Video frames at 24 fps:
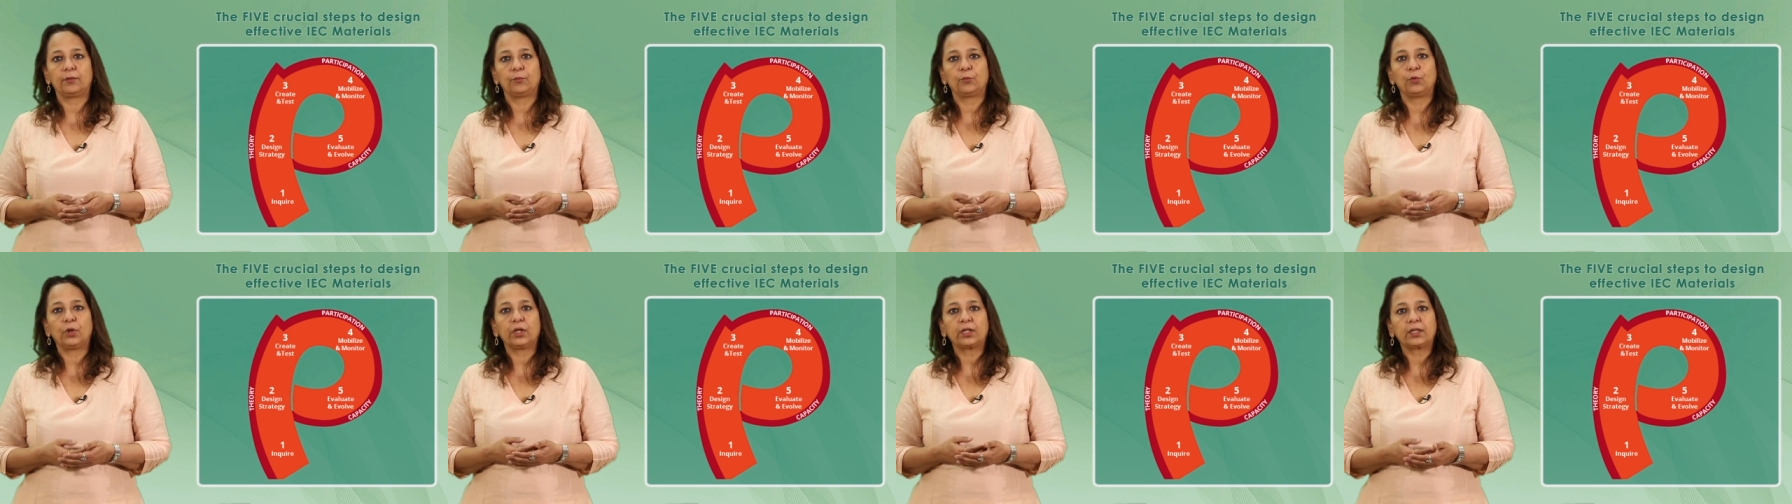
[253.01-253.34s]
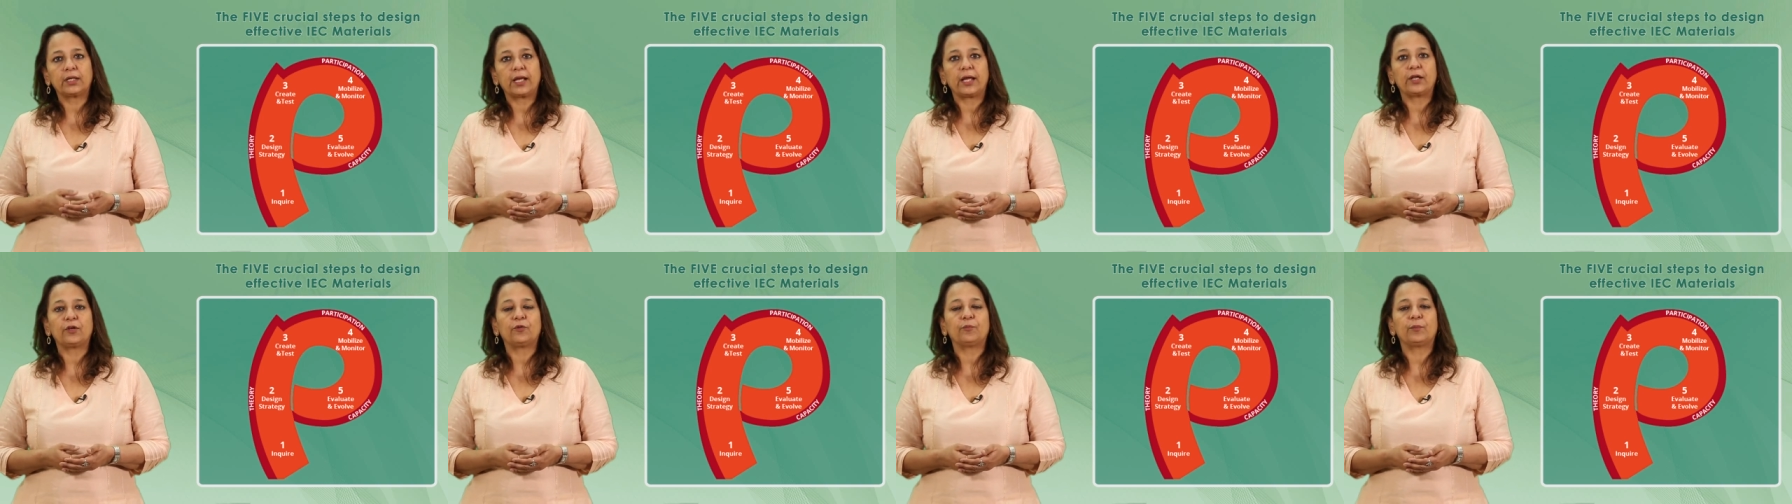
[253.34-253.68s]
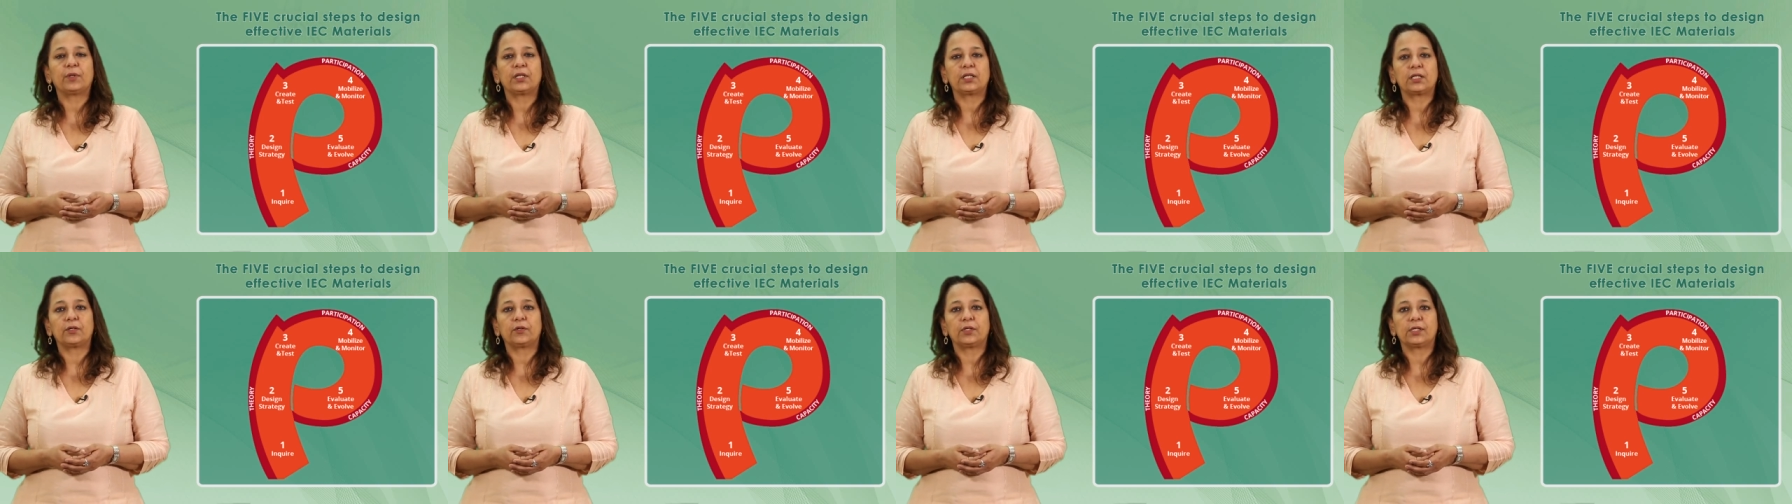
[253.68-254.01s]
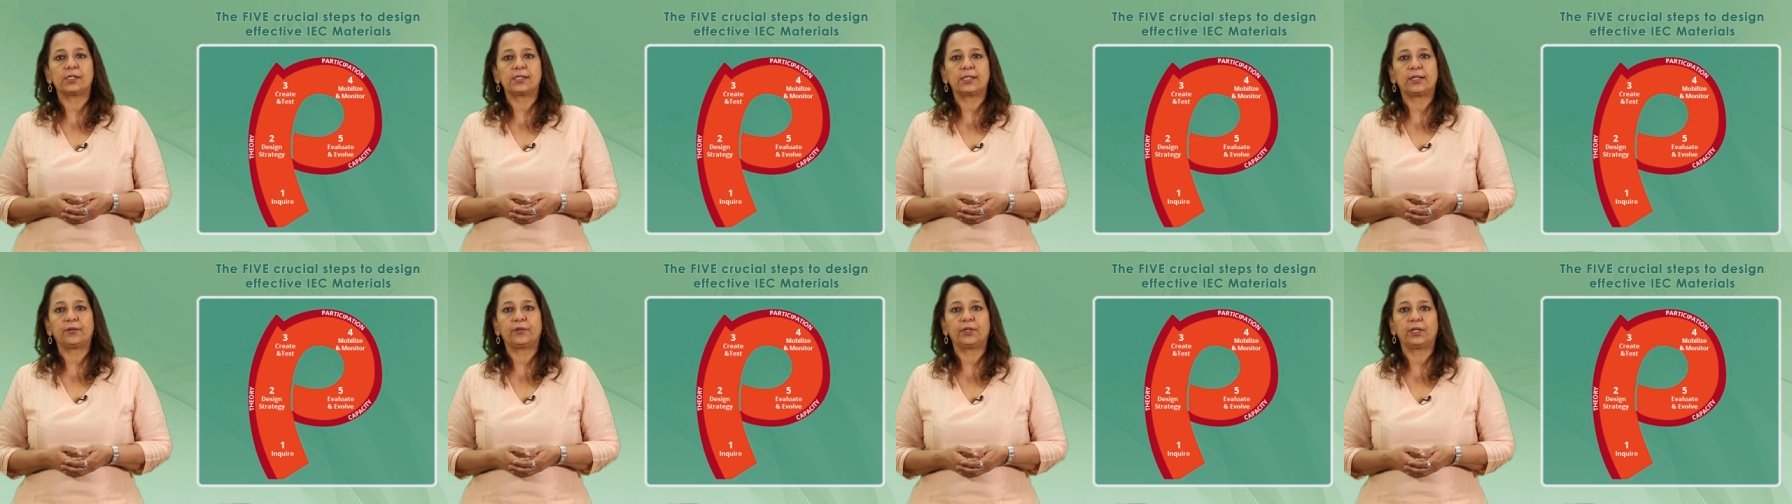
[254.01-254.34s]
what kind of
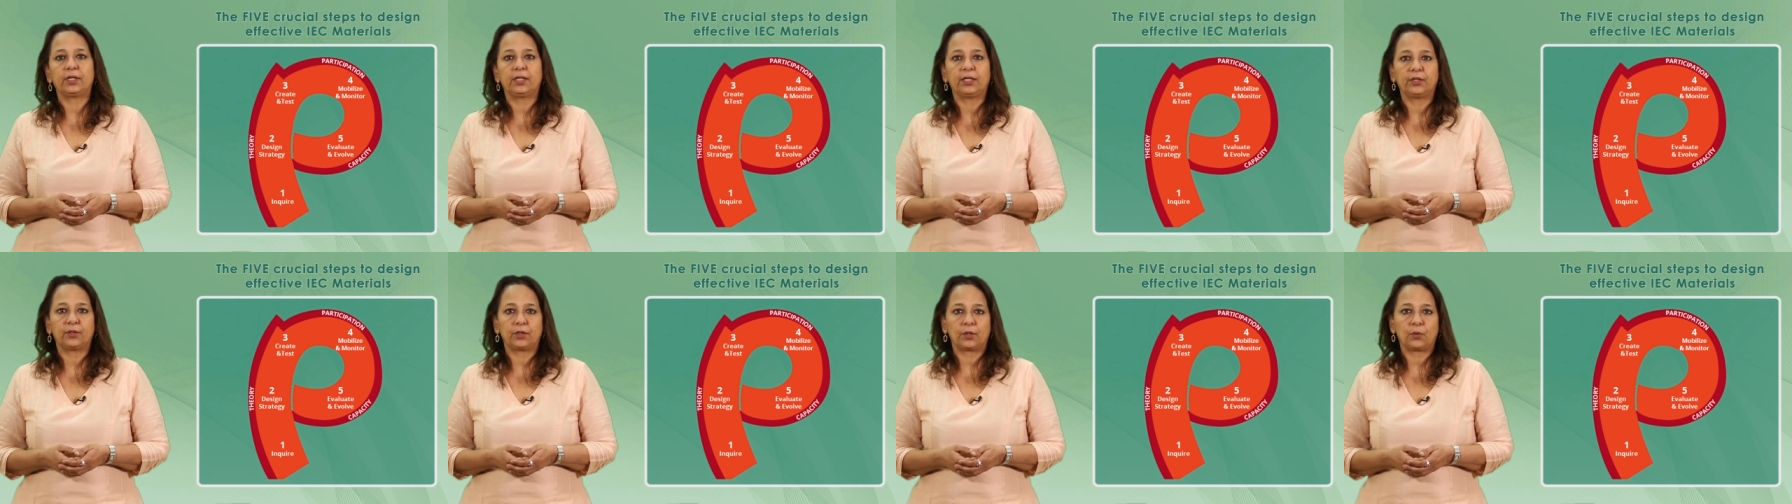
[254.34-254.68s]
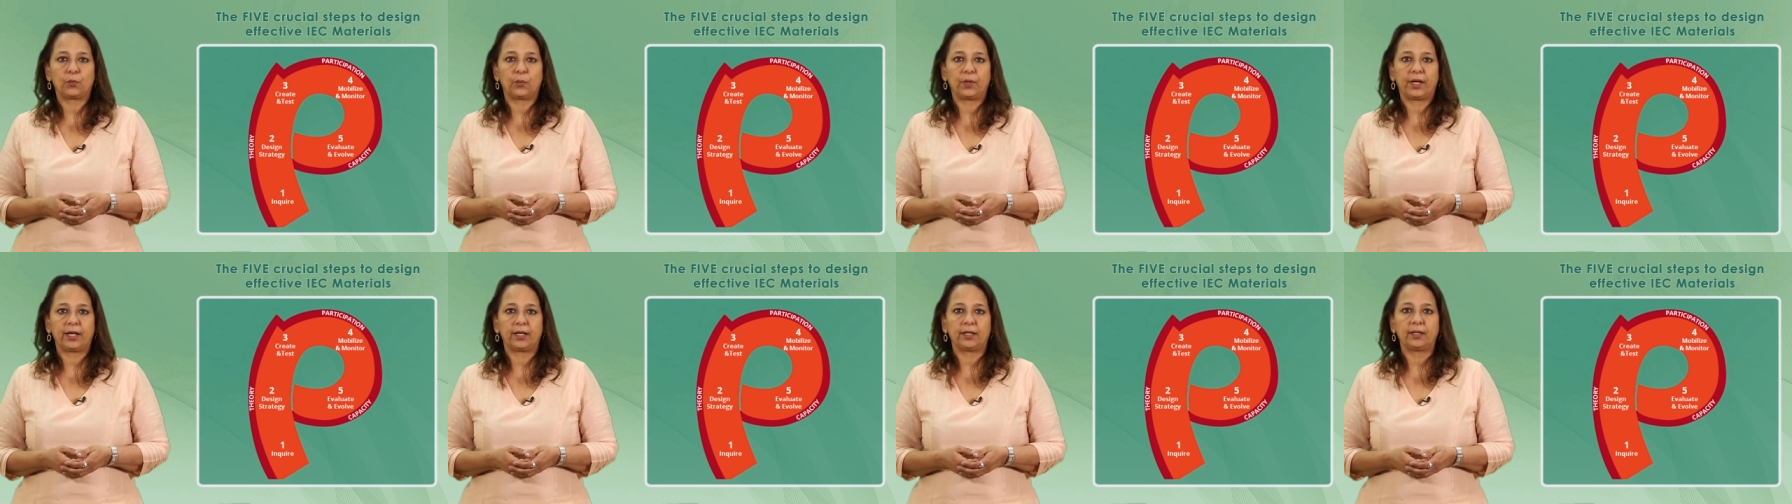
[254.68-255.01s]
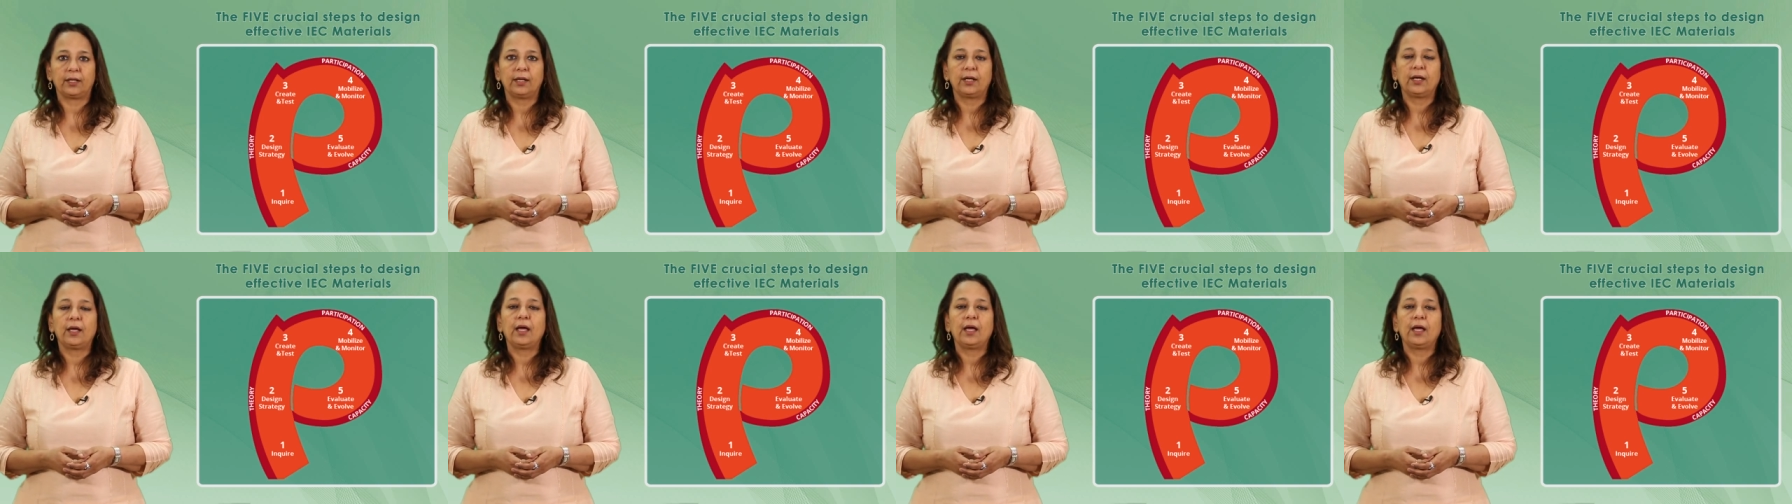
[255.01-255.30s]
materials are really required.